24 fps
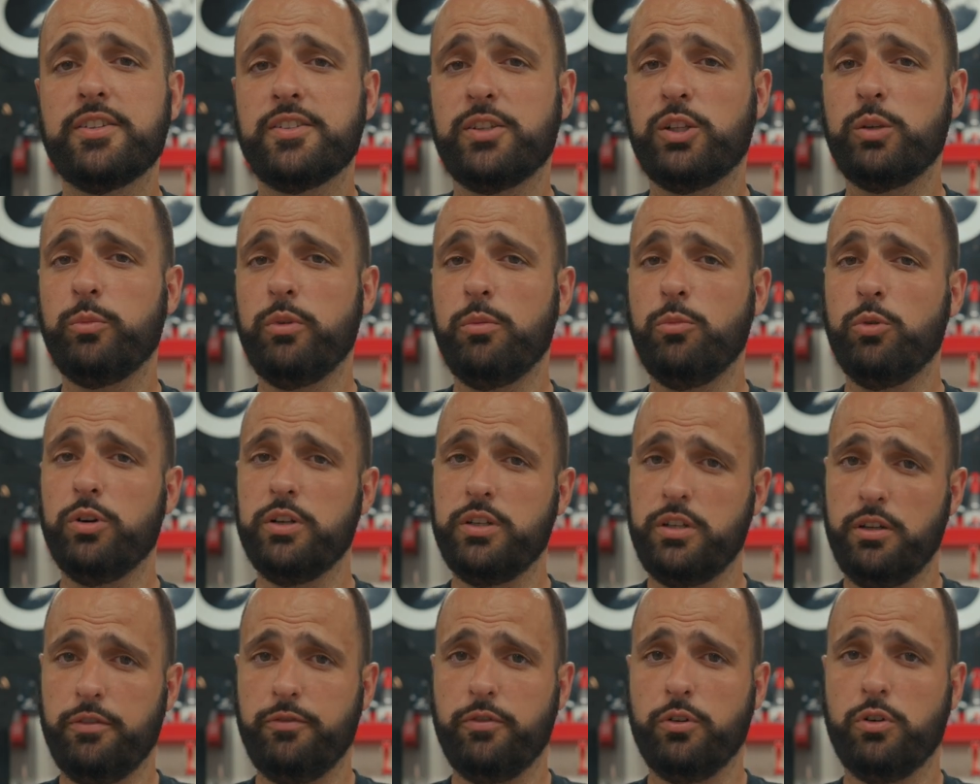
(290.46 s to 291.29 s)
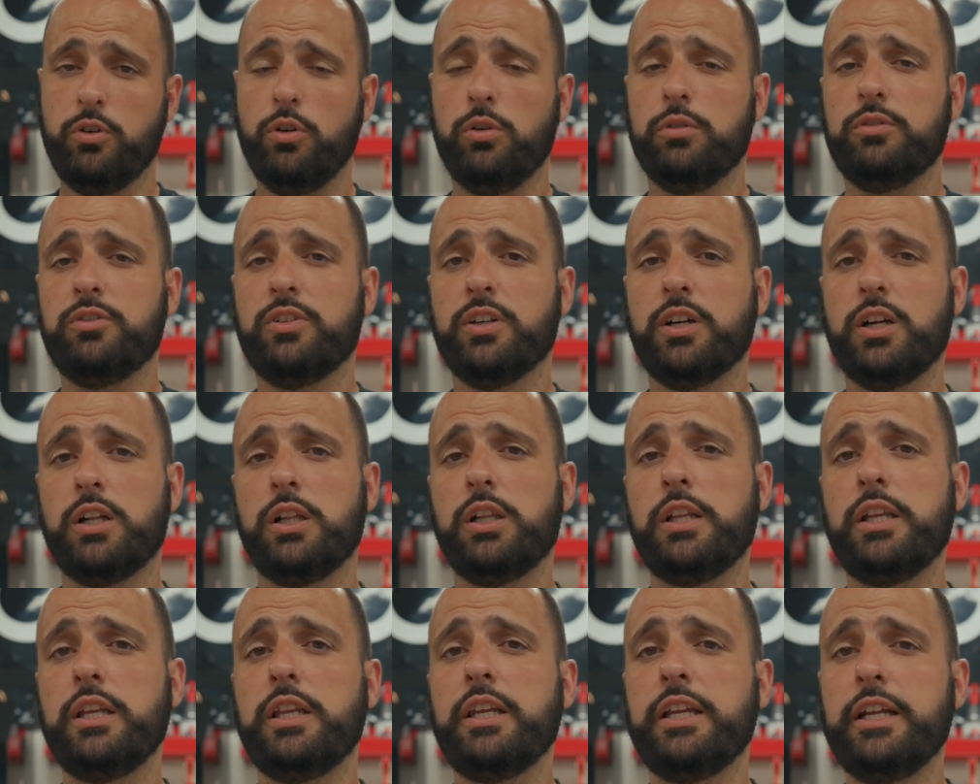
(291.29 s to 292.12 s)
a little bit more difficult to
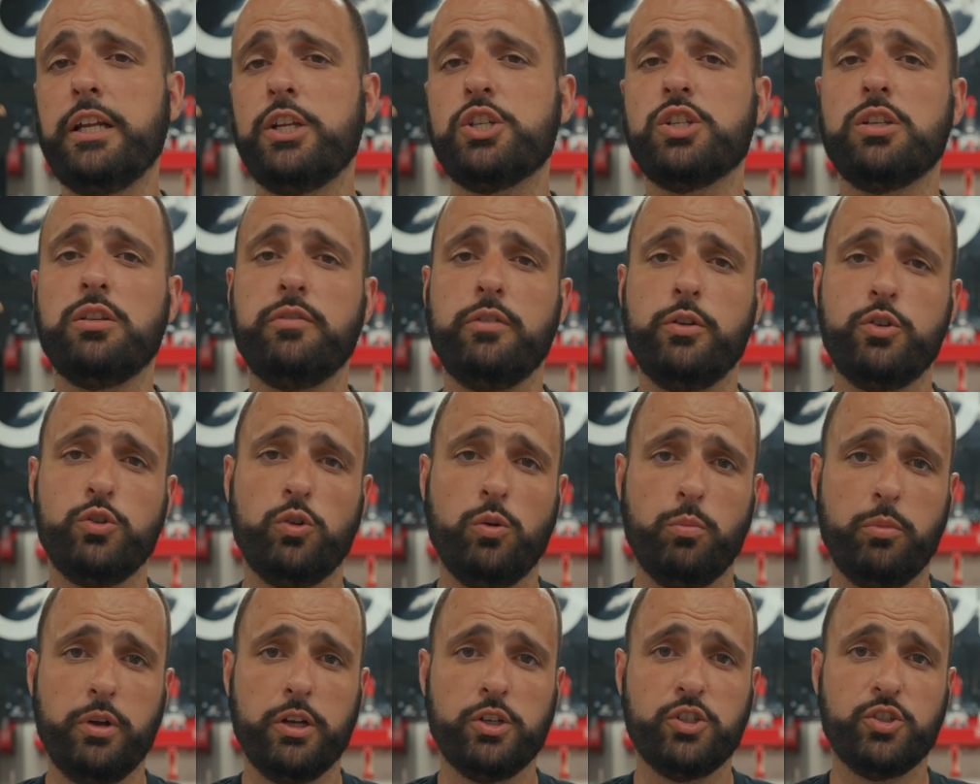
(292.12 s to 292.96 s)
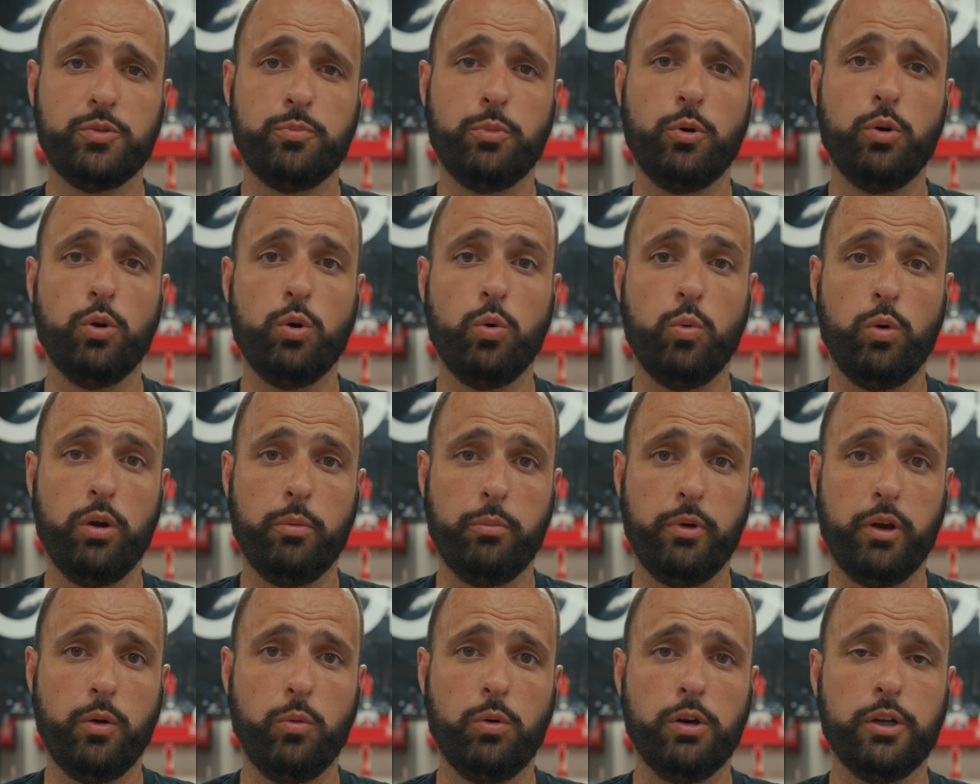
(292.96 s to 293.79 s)
clean each individual mesh spoke one
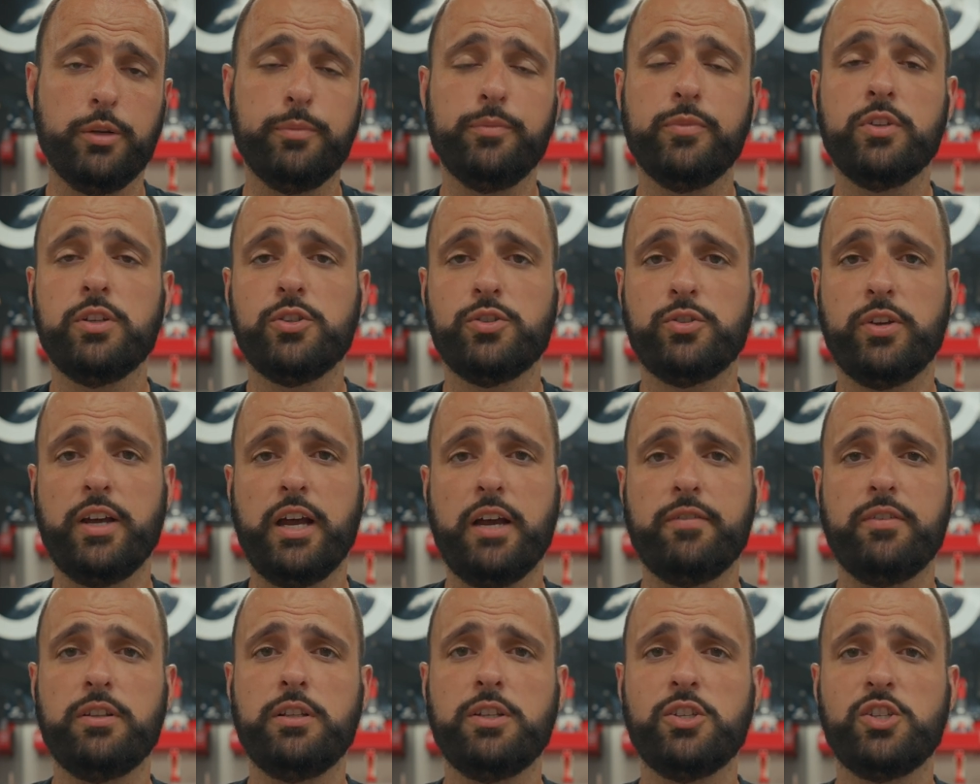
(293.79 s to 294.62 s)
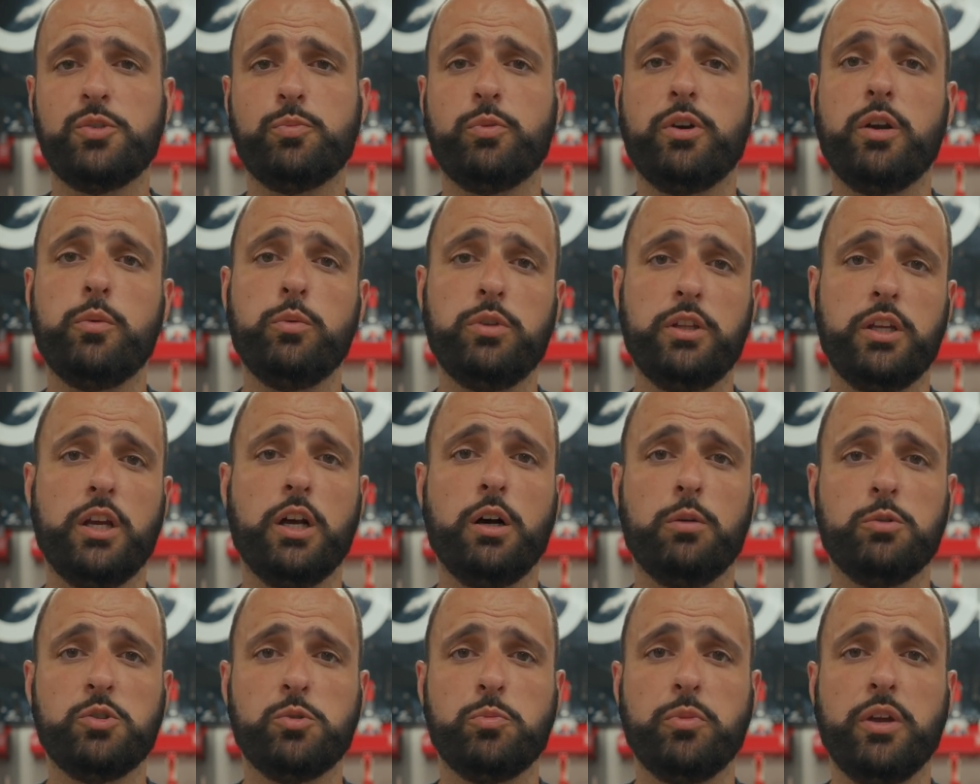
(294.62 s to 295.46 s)
by one. So having this spray really
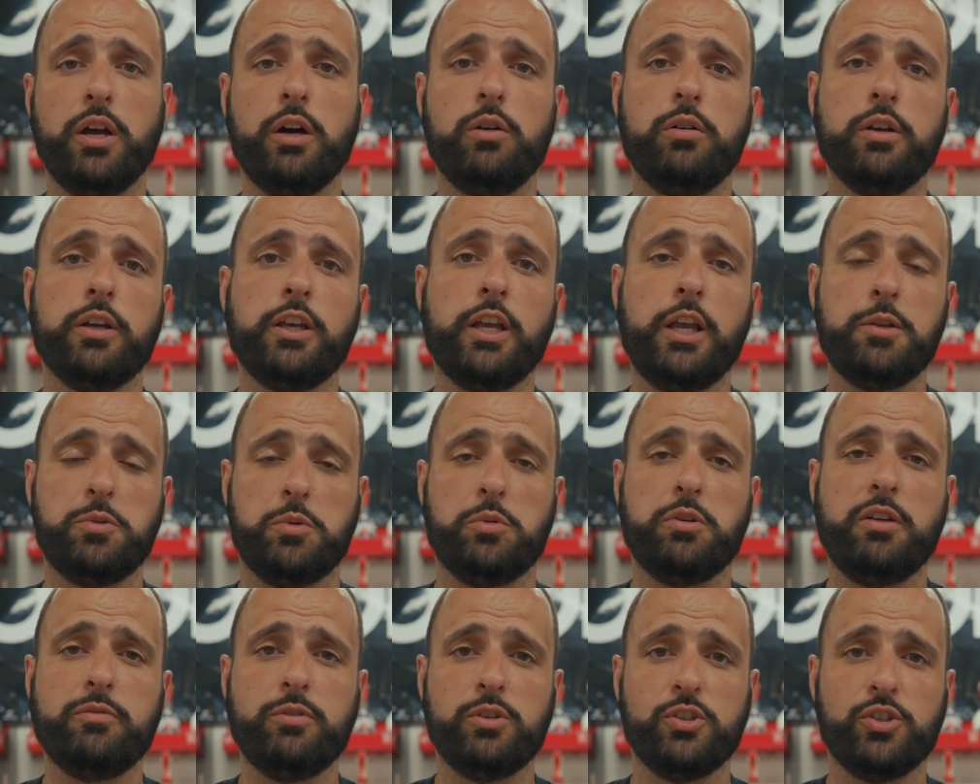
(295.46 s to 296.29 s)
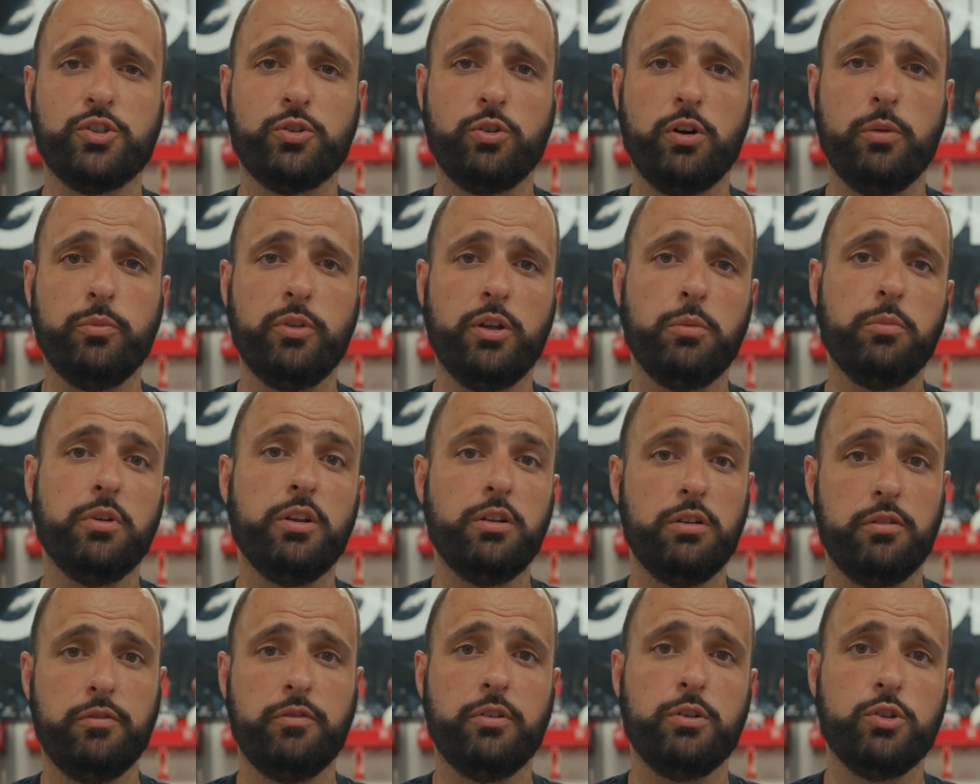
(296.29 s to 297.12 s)
helps me out and keeps me from having to scrub them
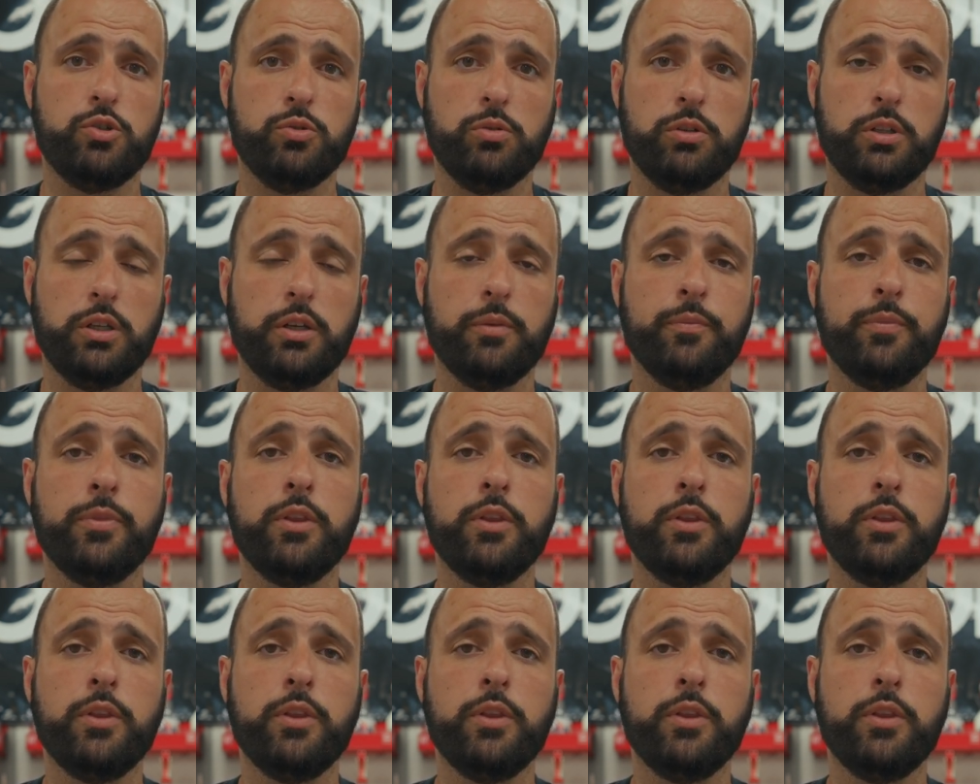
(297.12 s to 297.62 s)
individually.